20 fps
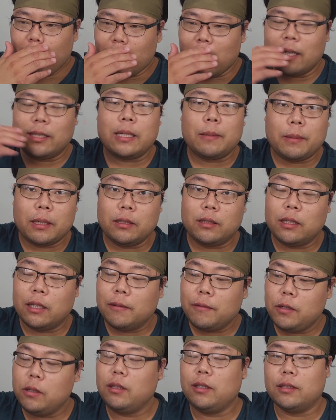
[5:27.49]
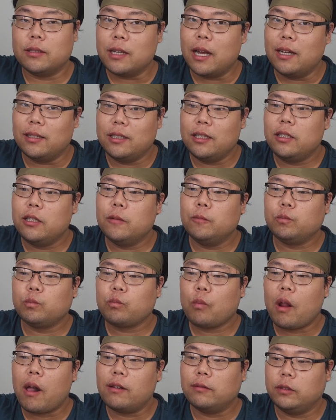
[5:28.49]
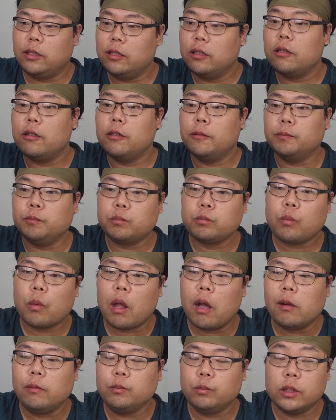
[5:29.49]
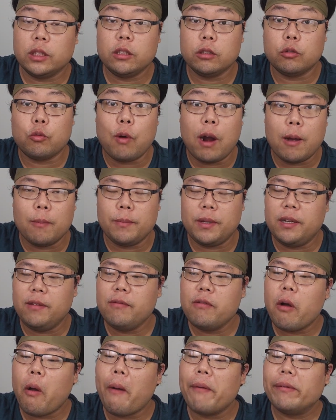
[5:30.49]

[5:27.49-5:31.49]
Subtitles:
except instead of using sausage, this is ground beef.